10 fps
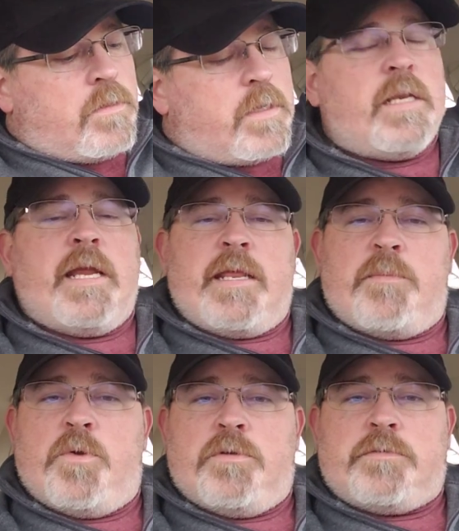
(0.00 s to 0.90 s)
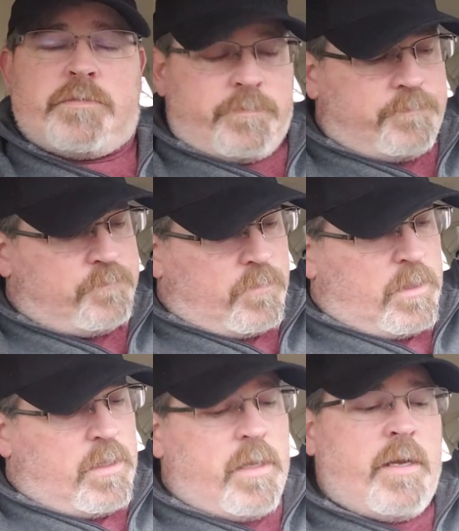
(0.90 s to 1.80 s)
Canadian moose.
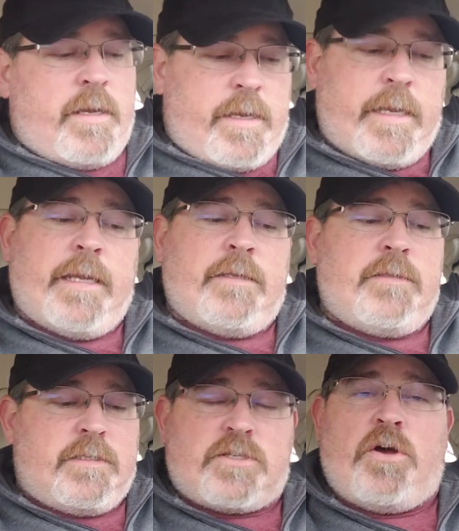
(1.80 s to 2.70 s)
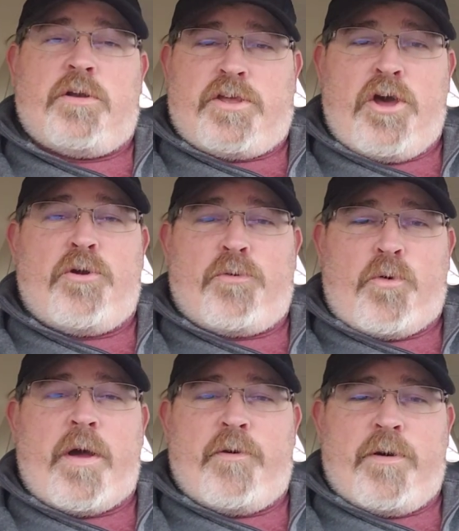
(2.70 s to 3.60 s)
And that's going to go
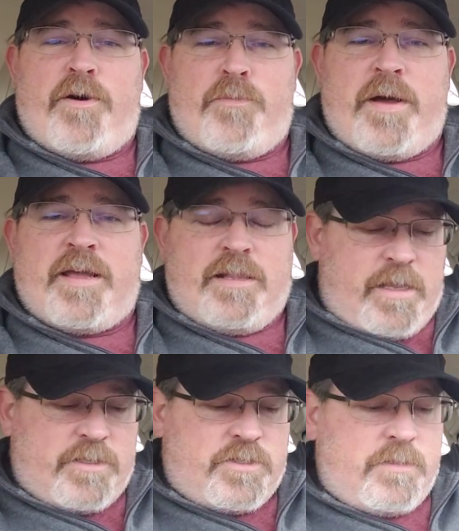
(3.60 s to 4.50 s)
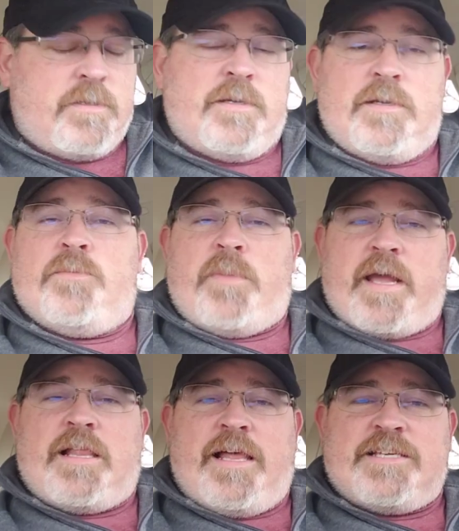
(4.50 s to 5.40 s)
quite well in my collection. My
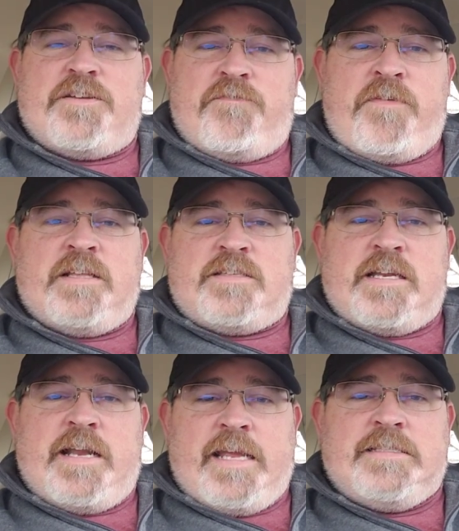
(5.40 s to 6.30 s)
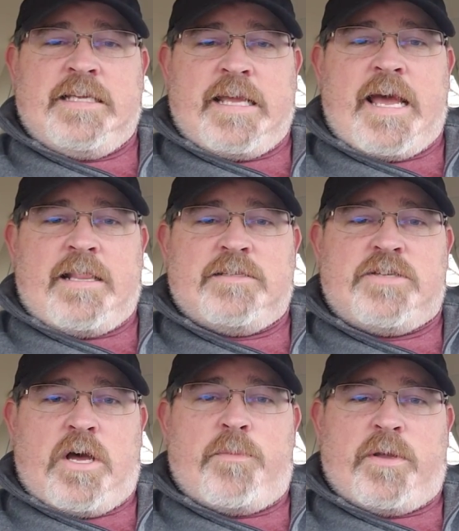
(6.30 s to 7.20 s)
collection fits in an 18-gallon
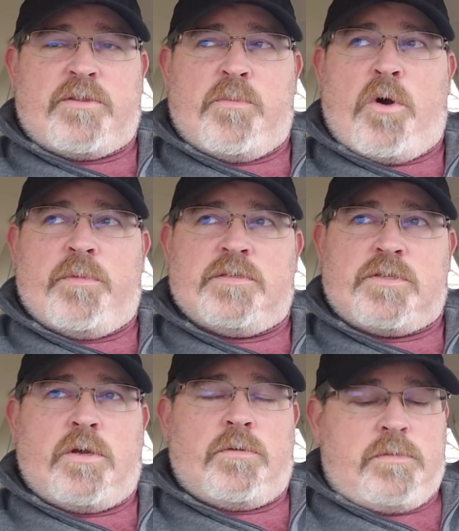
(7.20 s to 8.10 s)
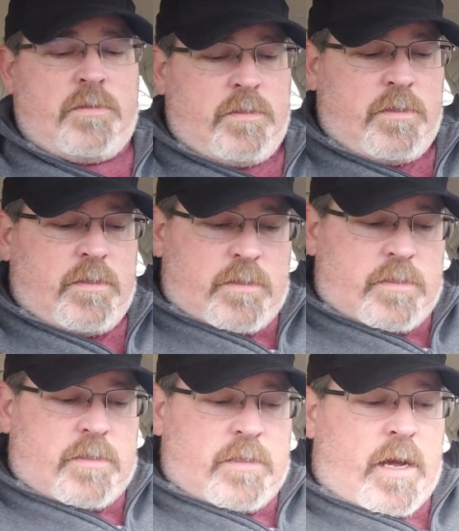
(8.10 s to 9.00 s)
tub at the moment, so
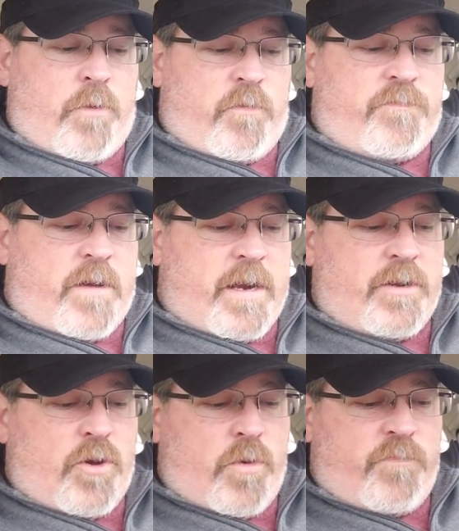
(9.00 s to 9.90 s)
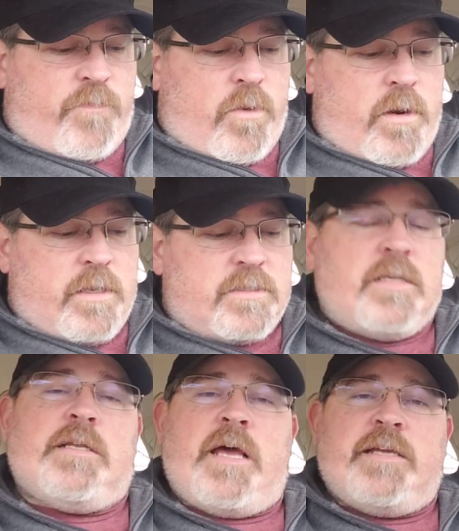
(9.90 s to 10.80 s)
I will find a home for it. It's
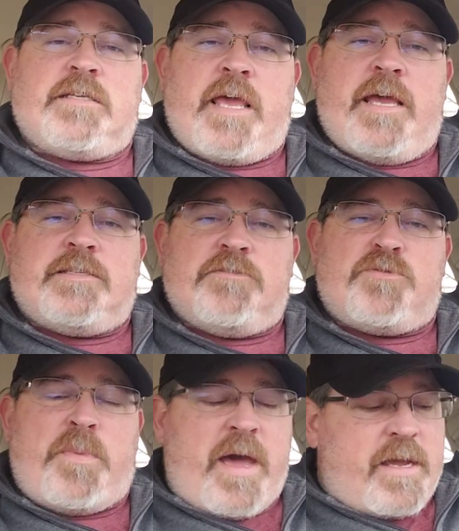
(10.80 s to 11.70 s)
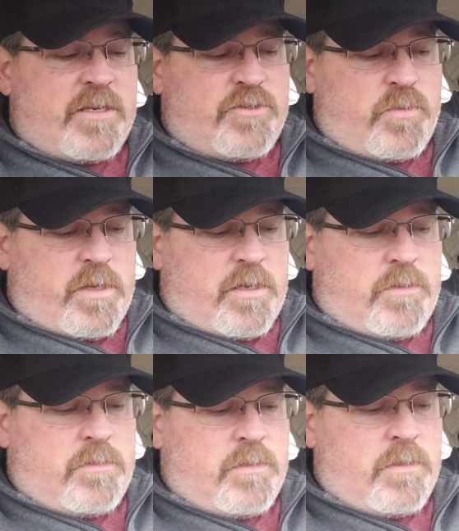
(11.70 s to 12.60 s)
in a nice case. It was packaged
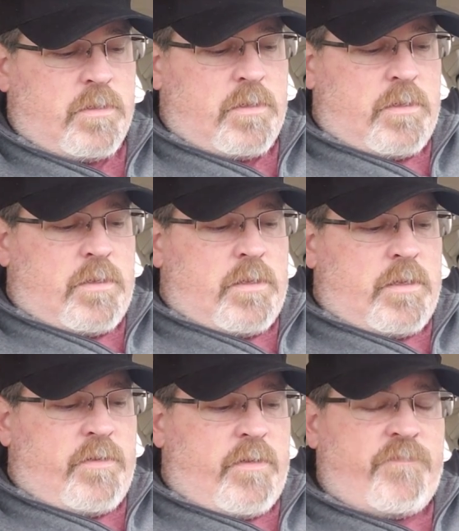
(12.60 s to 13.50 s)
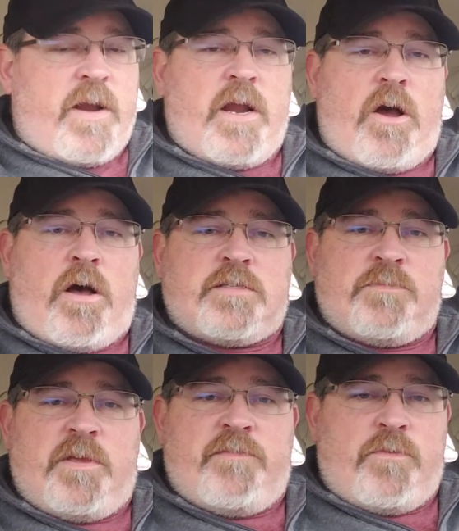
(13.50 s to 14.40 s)
well. Very
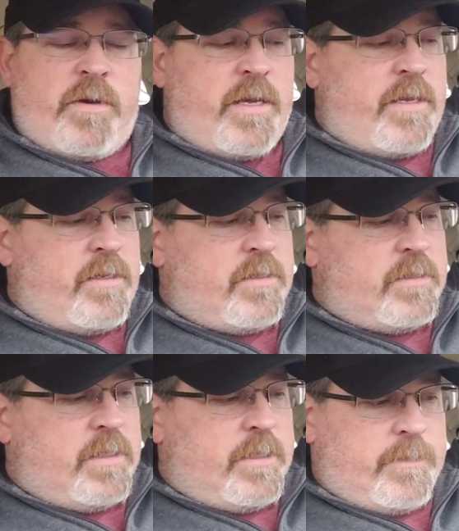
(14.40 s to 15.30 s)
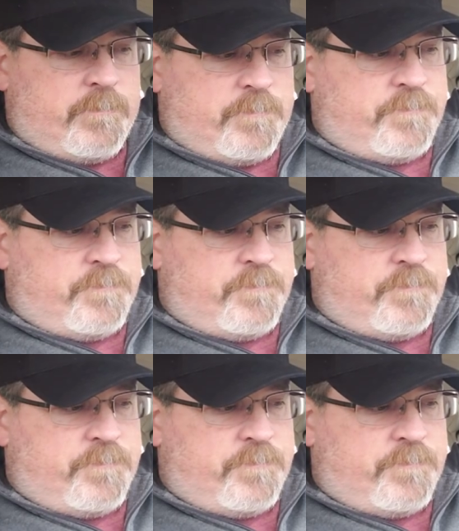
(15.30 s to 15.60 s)
awesome giveaway. Haven't